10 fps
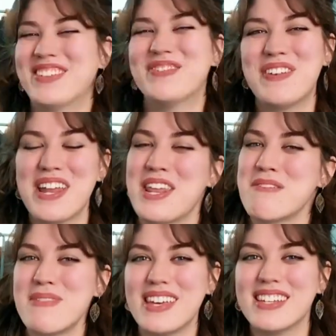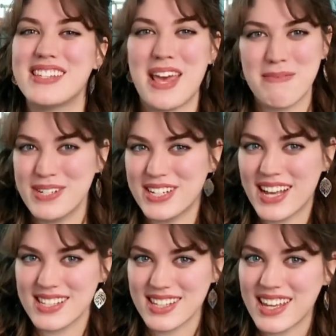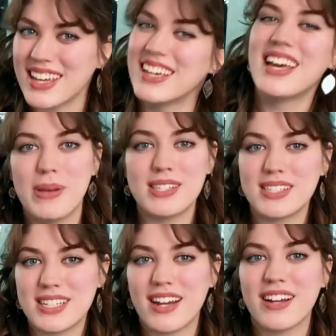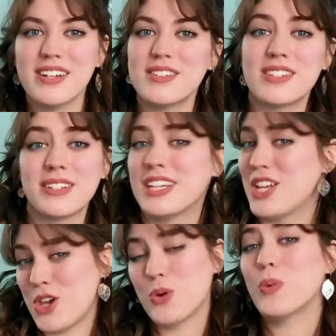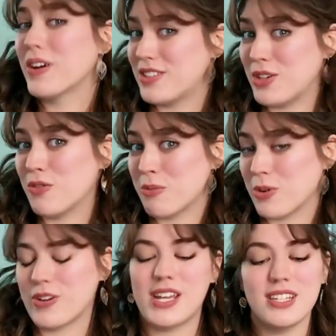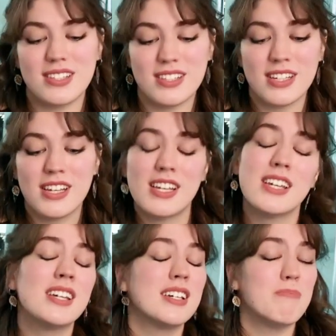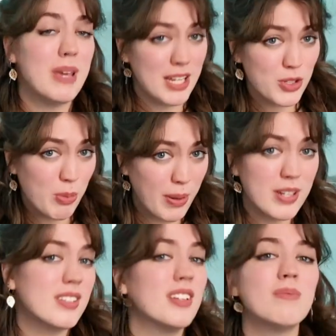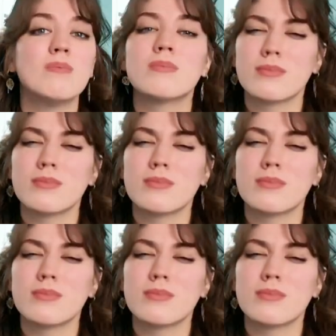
My name is Emma Janeski, Pistateros, weird dude from Greece, ministry person,